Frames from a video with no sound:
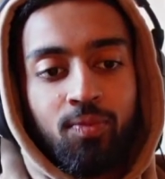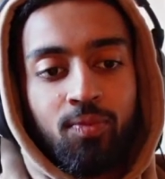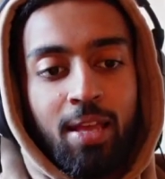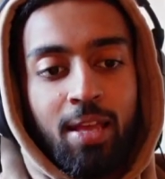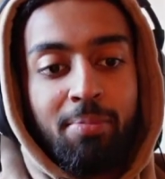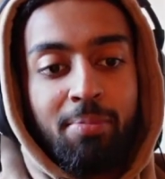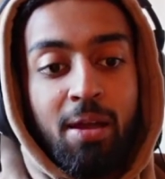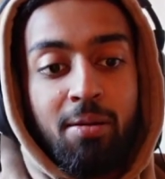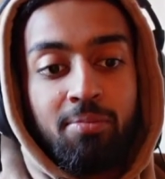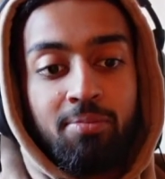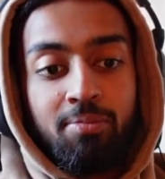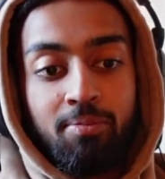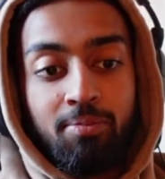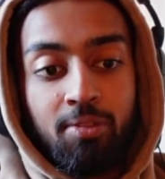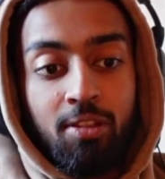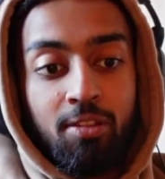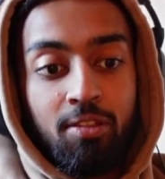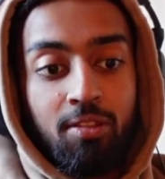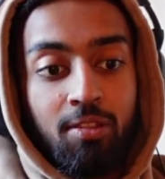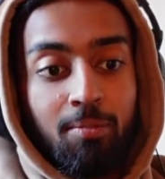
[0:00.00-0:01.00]
Like,
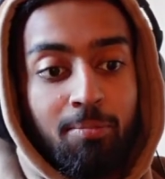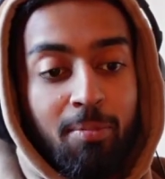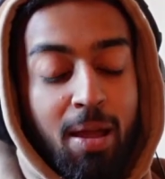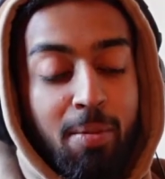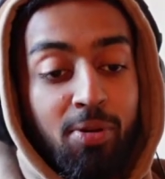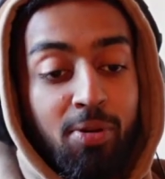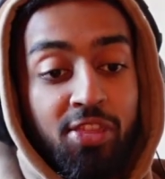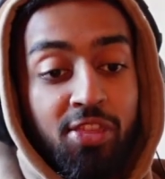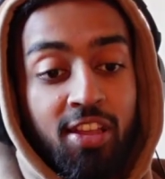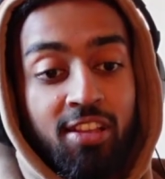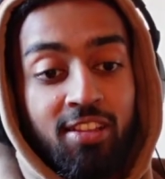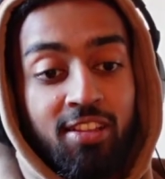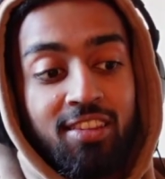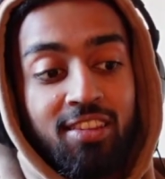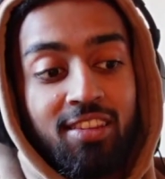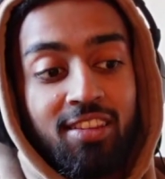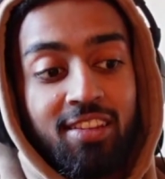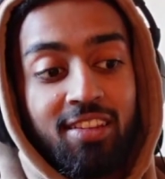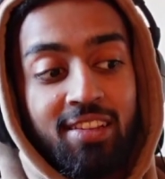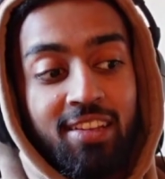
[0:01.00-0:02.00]
my
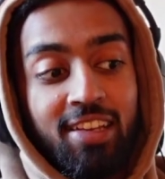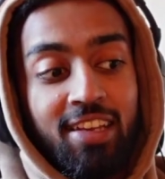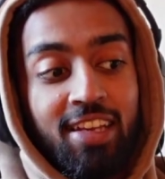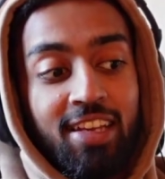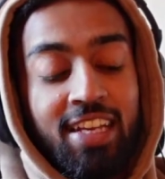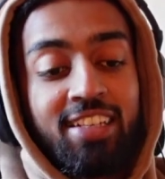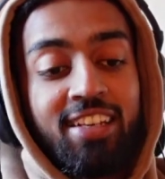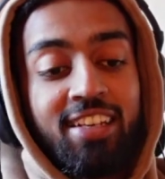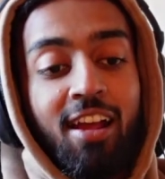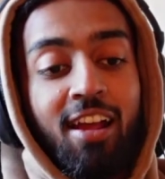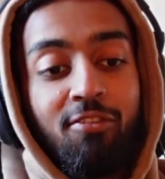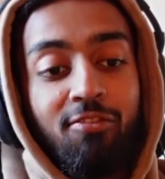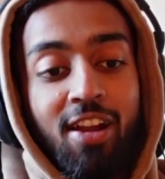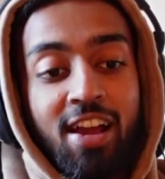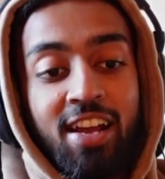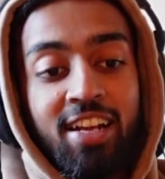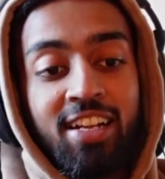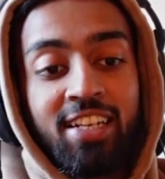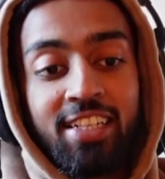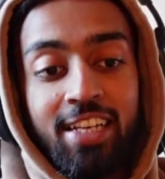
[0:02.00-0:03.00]
brother
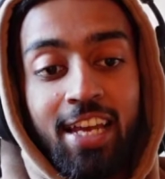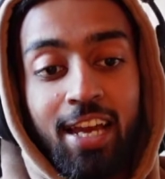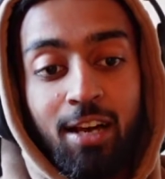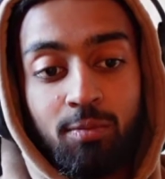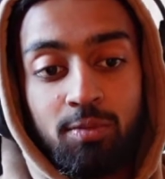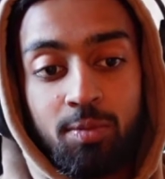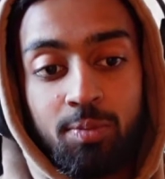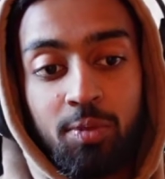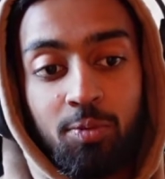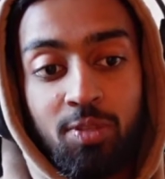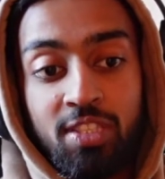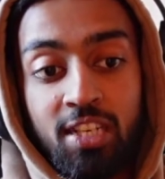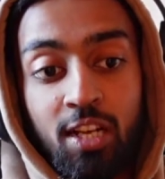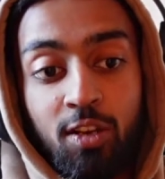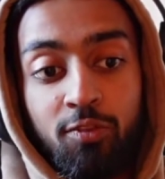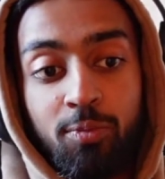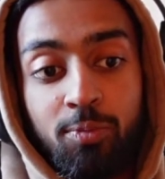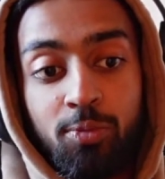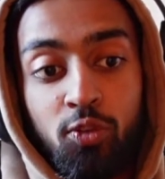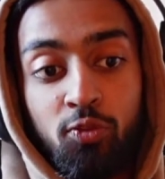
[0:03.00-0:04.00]
indirectly helped me with
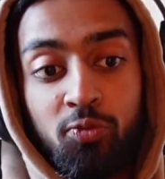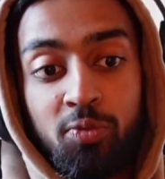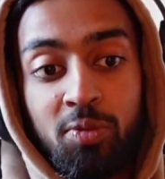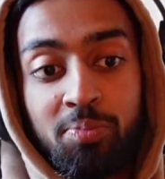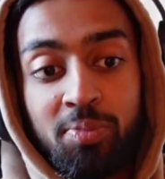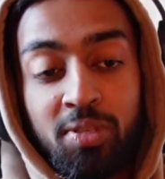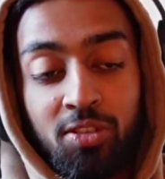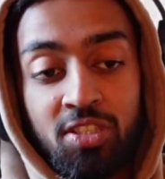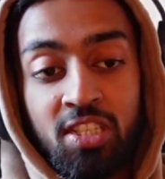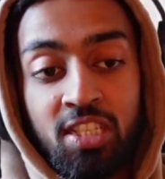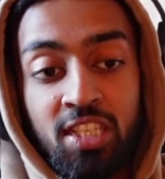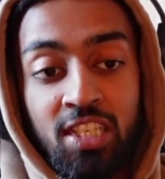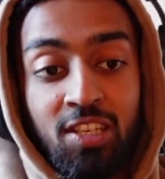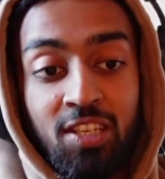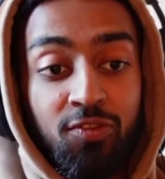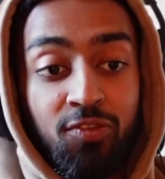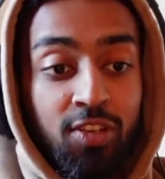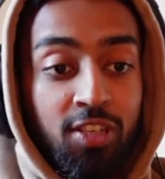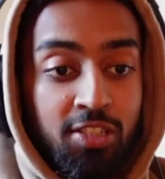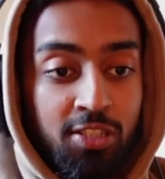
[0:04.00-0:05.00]
self-improvement because he
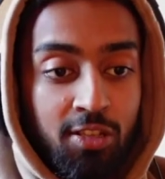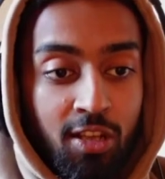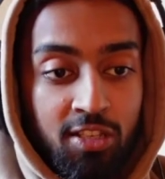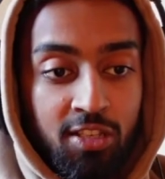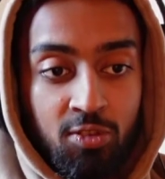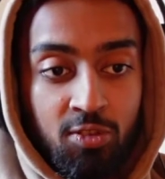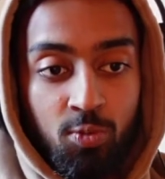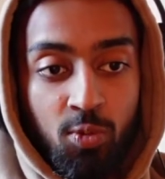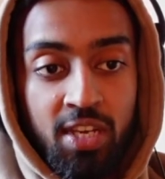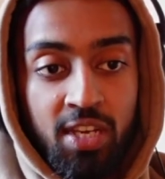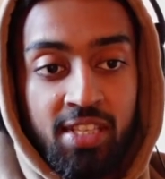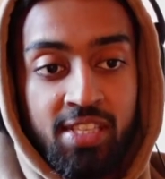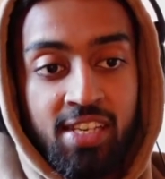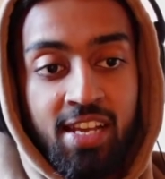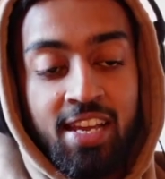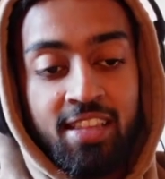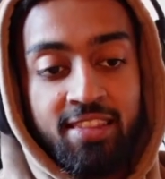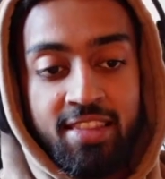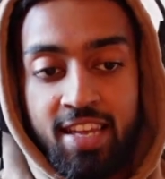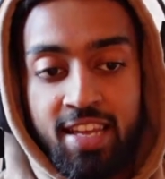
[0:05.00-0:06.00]
first lost some weight,
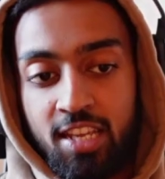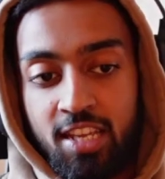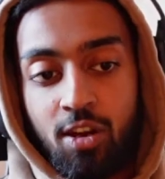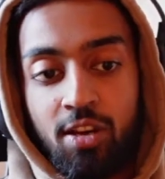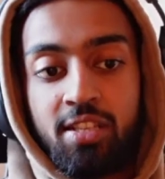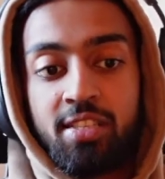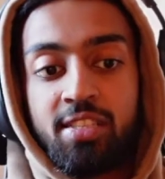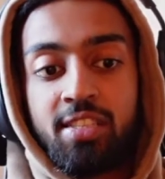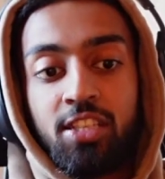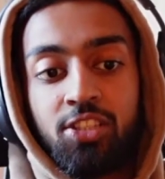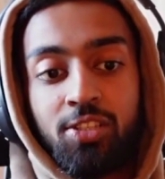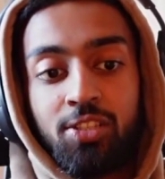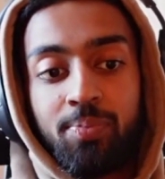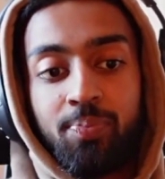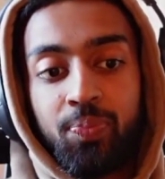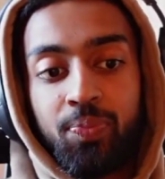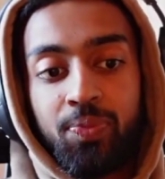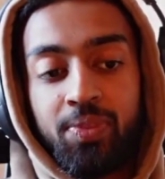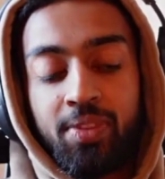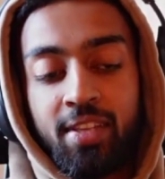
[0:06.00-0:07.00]
then he got into the
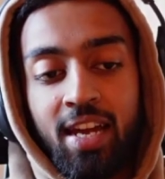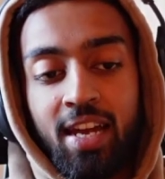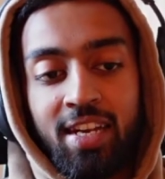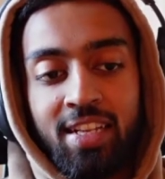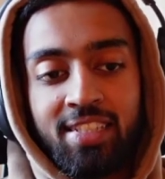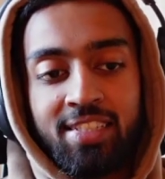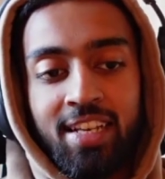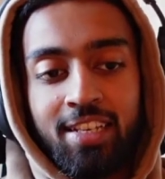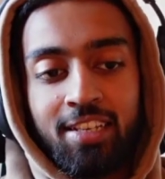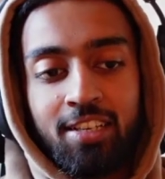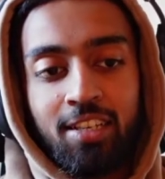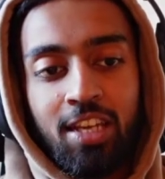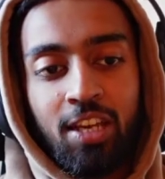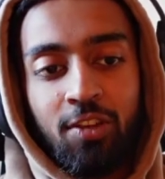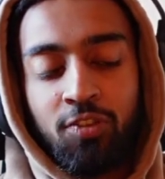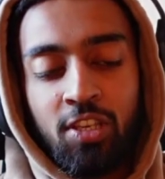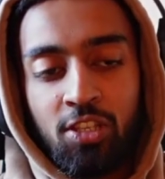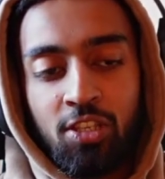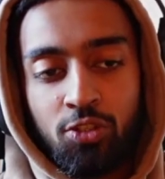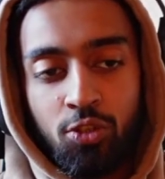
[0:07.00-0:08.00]
gym. And it's like,
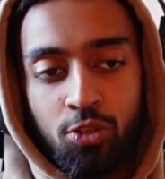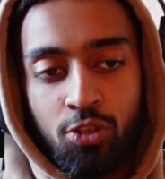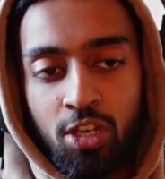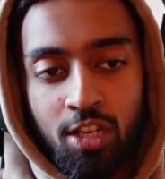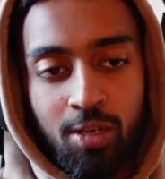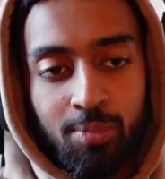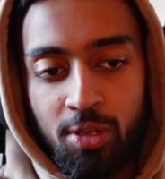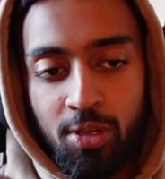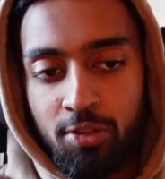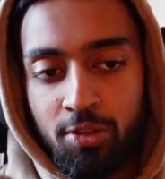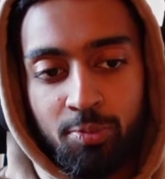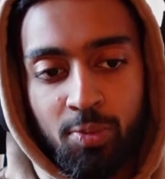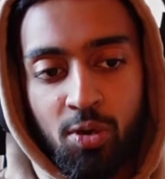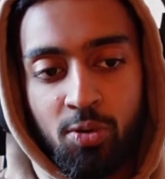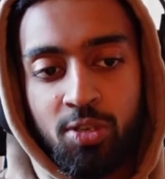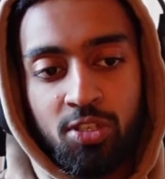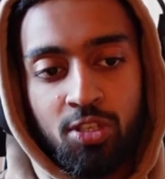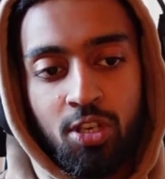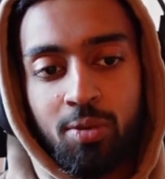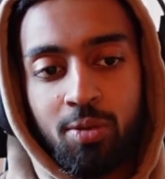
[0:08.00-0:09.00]
if he's your younger brother,
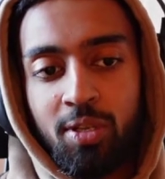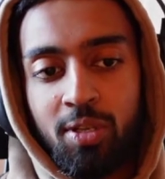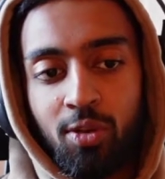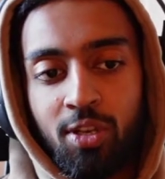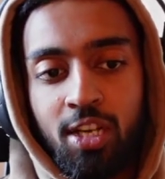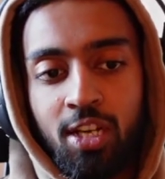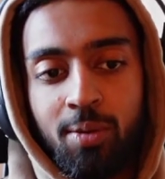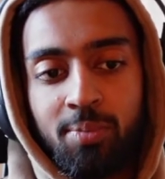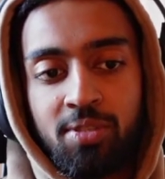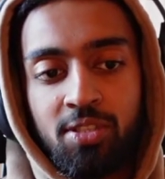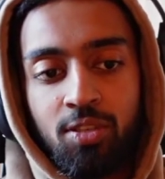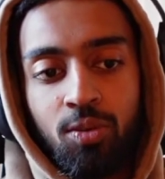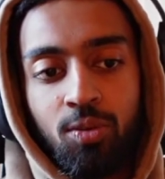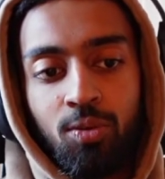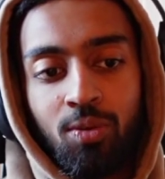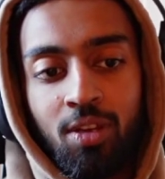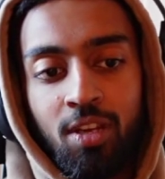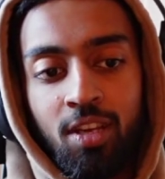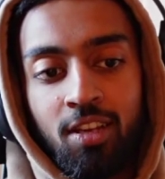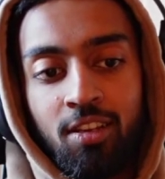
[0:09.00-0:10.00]
bro, he's going to be looking up to
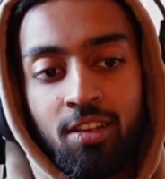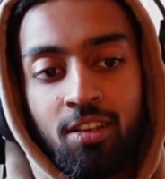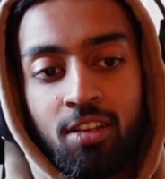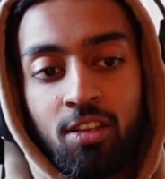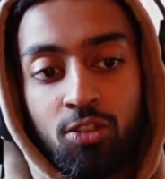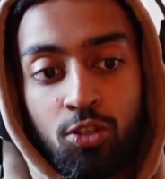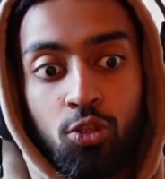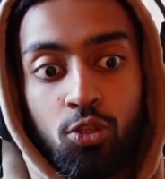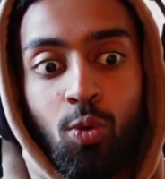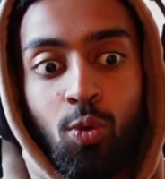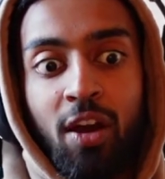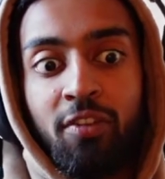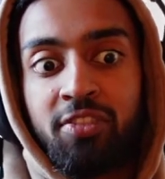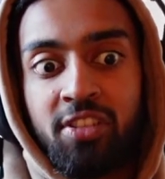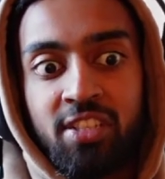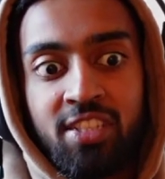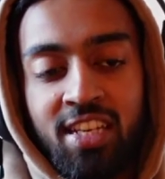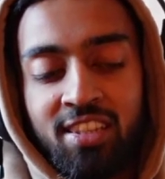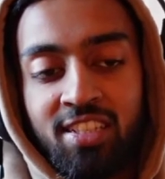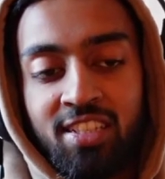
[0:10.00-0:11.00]
you. So you have
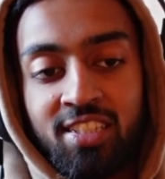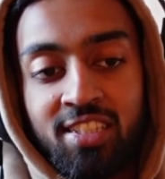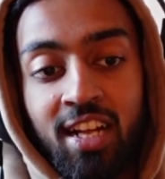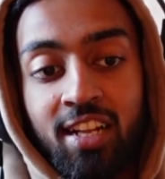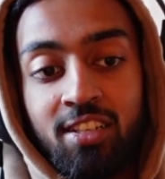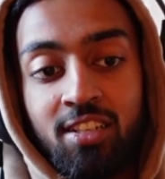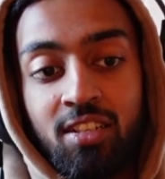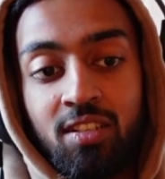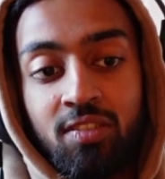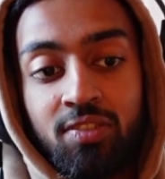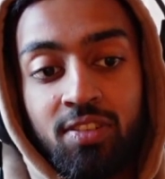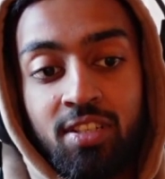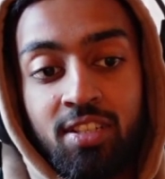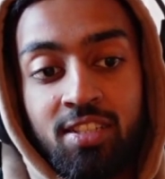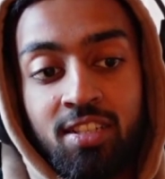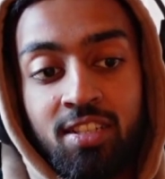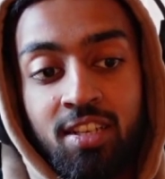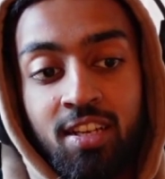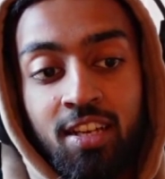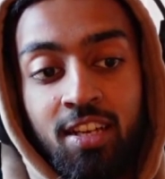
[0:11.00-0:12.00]
to set the standard
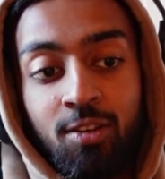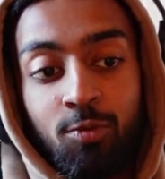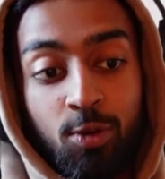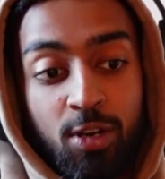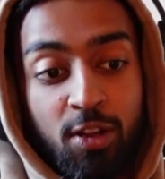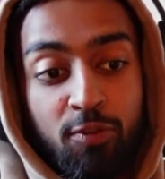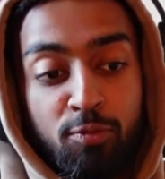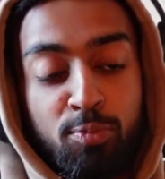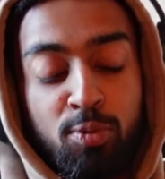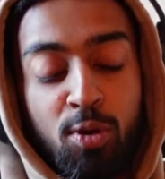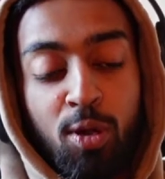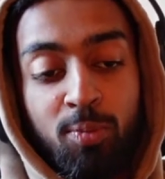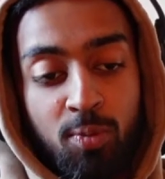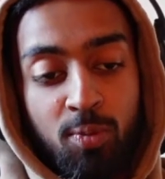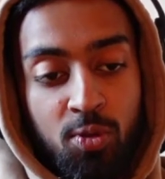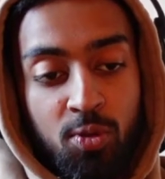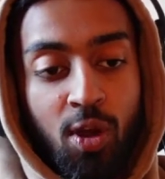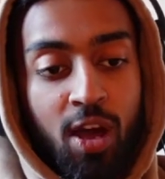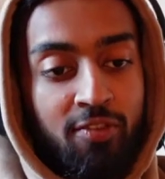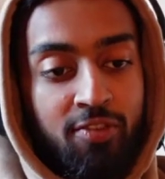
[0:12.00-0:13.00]
first. Whatever
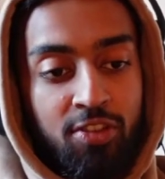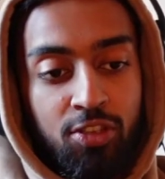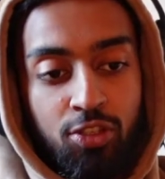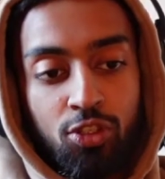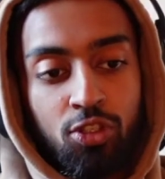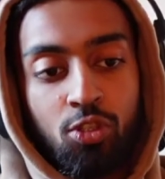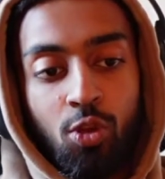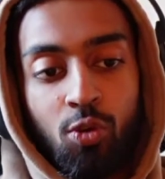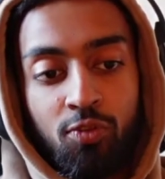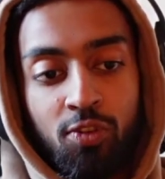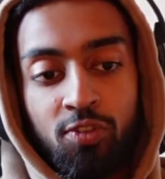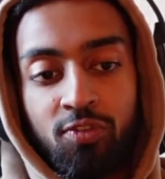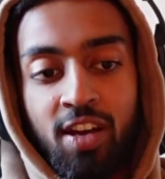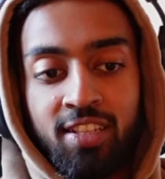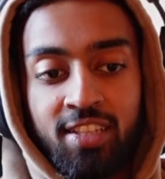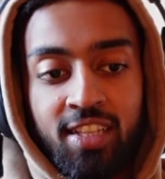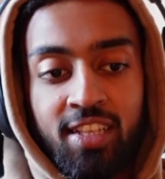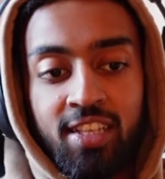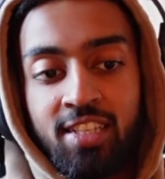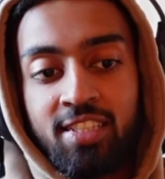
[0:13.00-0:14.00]
problem you're having, just know for a
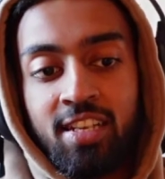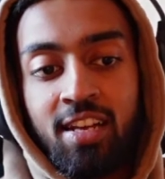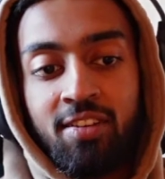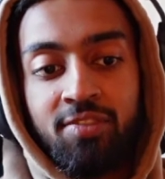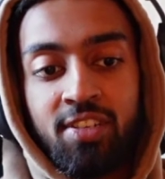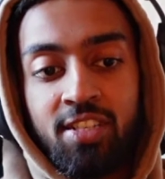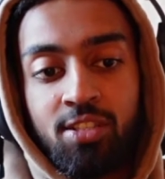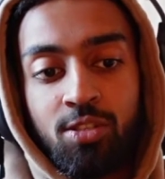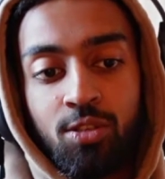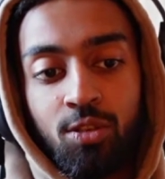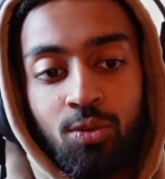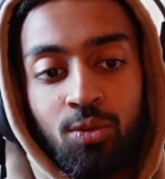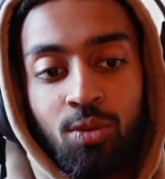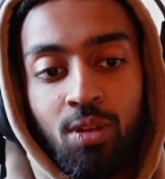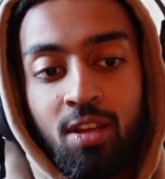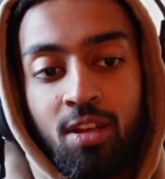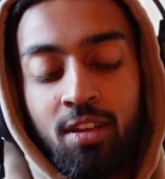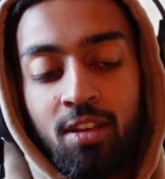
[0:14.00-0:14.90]
fact that he's having it too.